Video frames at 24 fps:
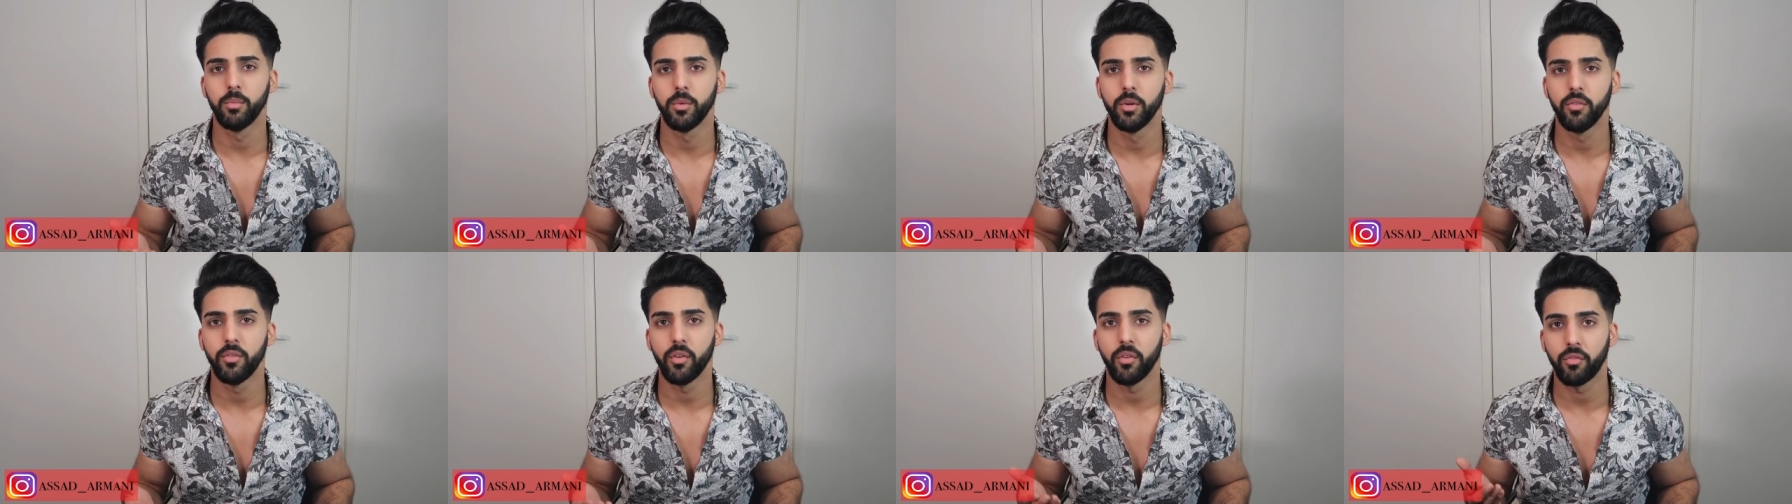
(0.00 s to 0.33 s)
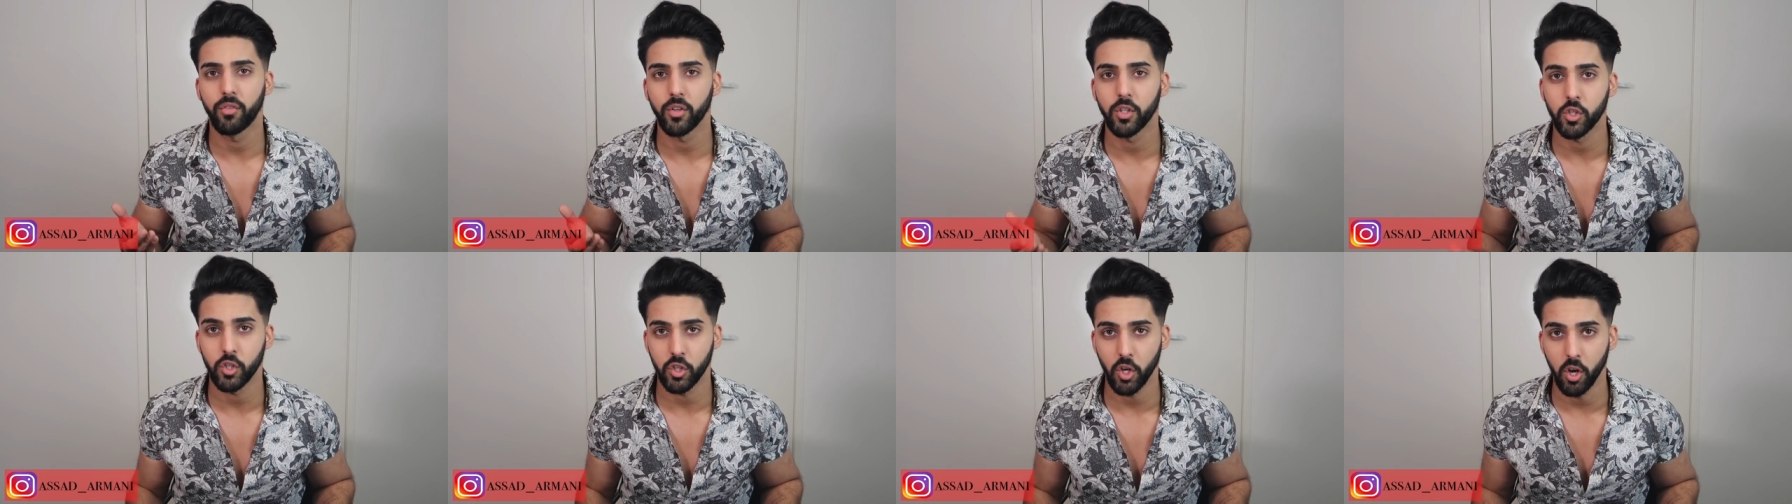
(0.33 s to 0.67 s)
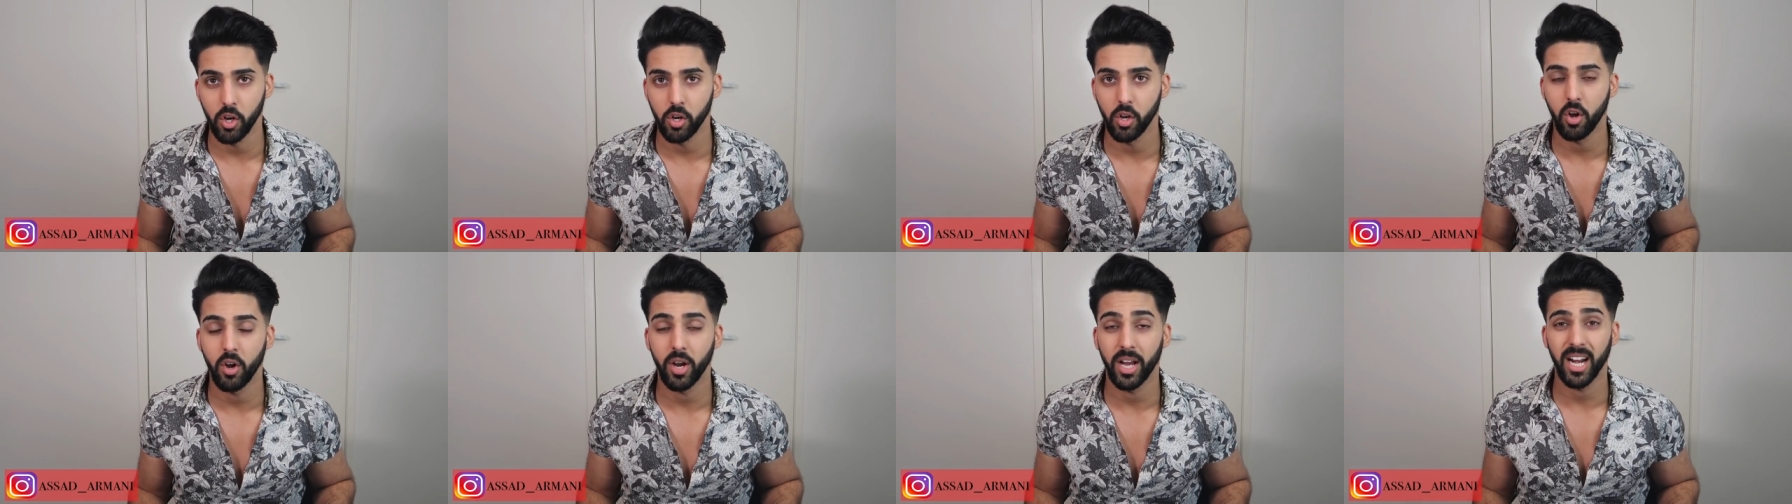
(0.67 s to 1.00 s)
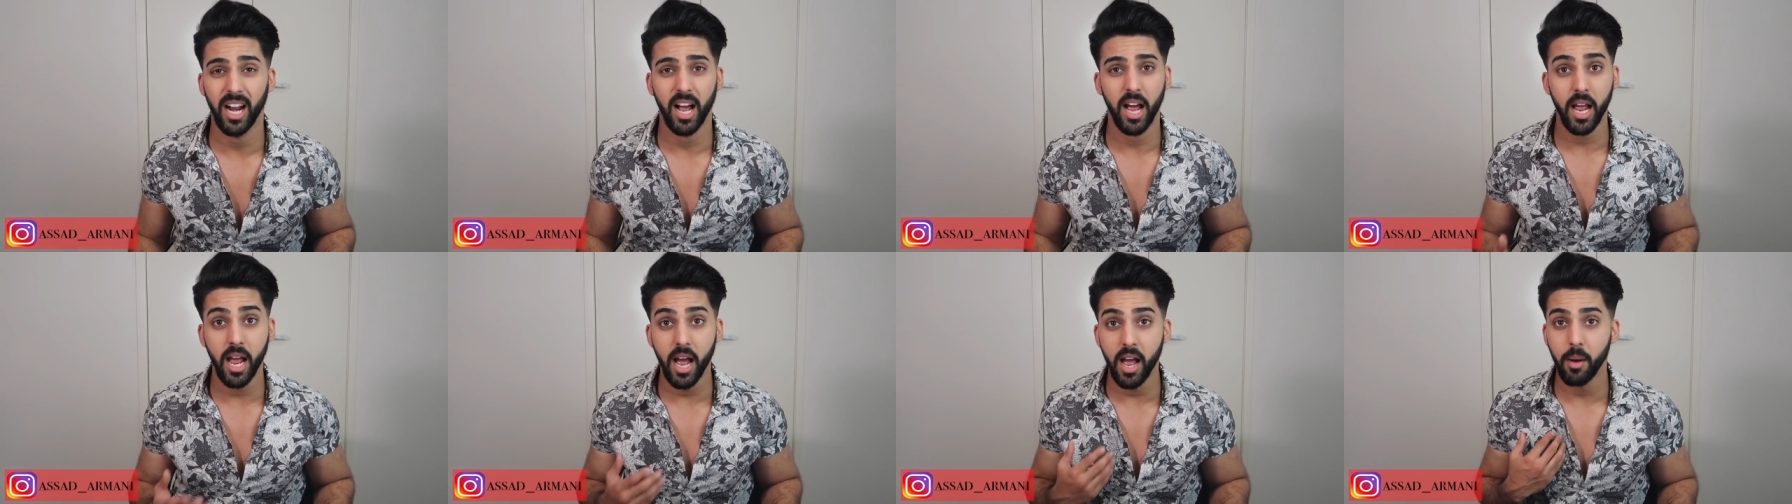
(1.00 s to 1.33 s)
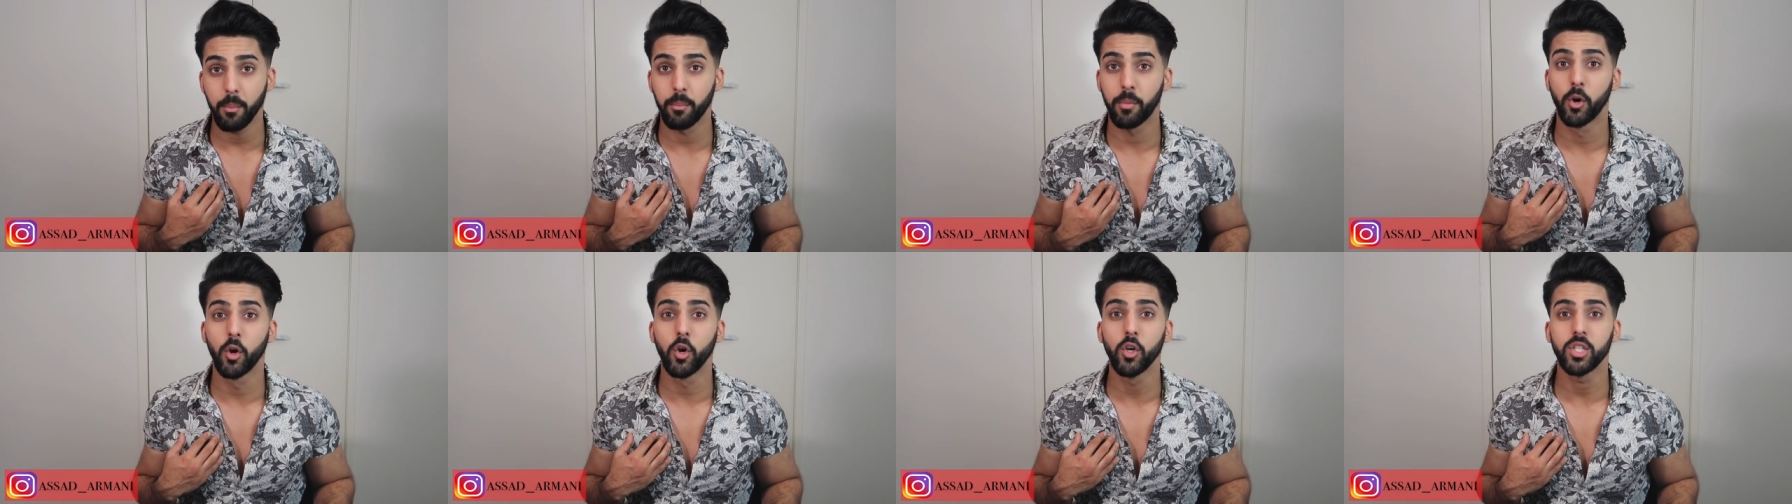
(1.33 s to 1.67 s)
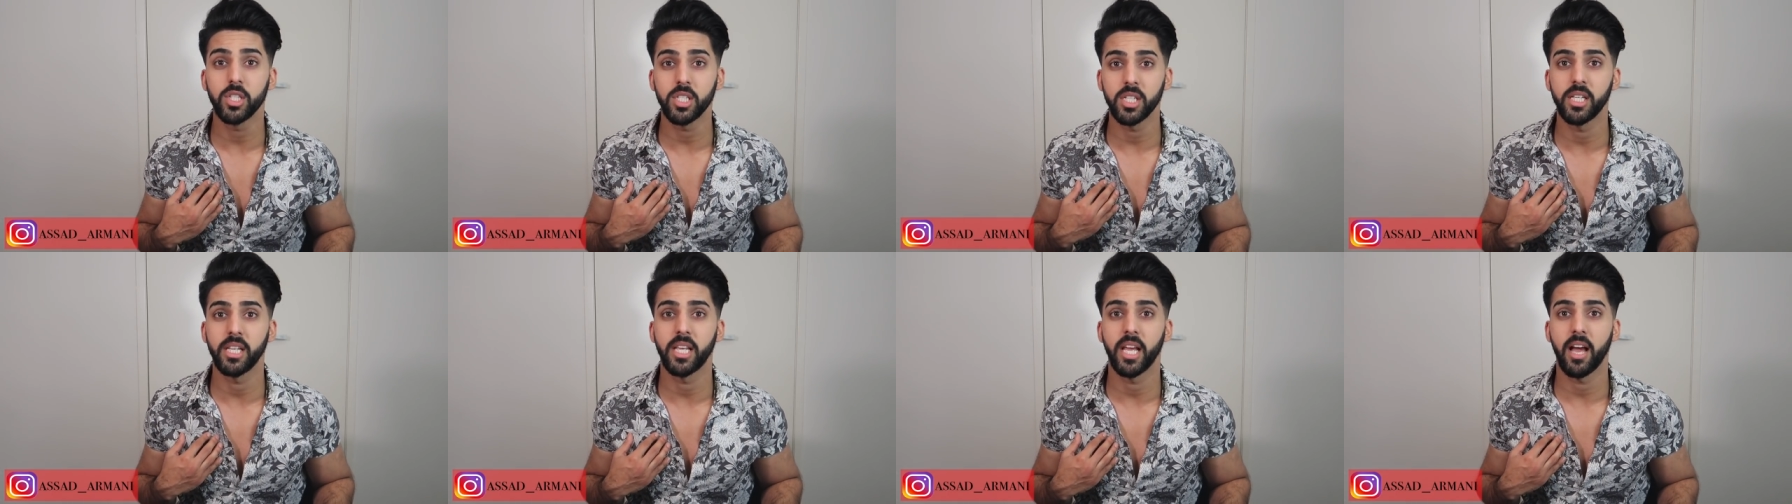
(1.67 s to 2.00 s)
a movie for so long, and I ha
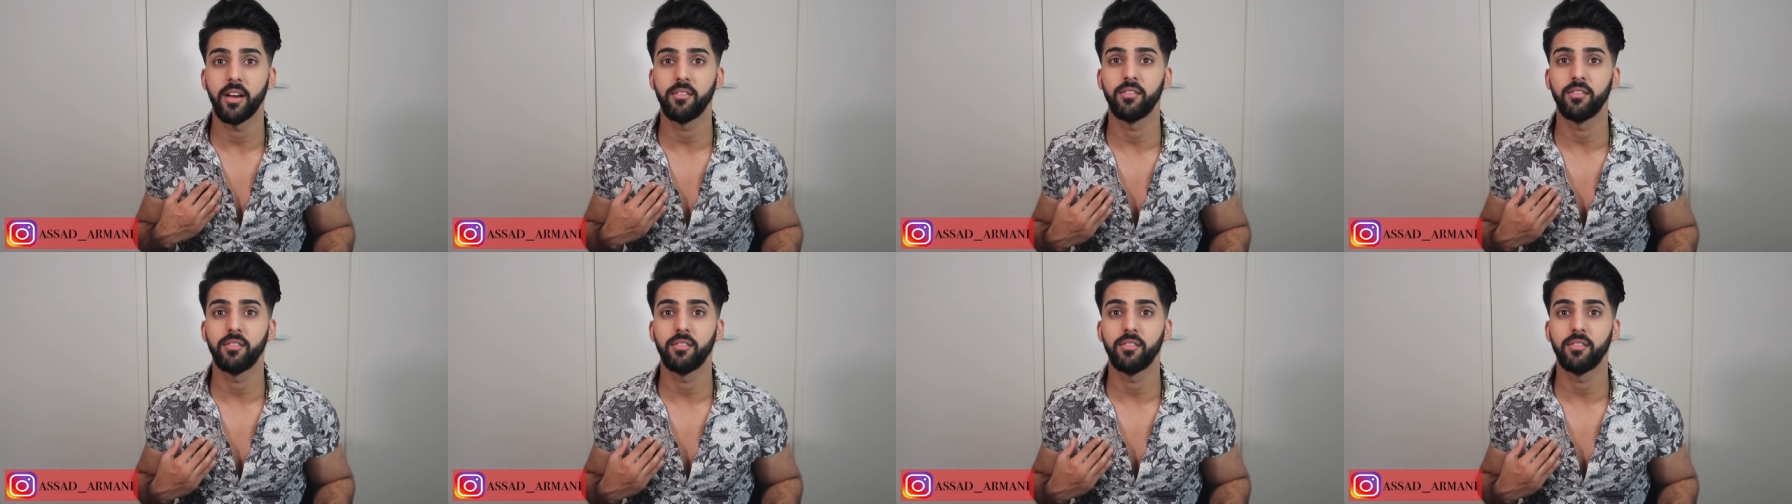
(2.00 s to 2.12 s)
personally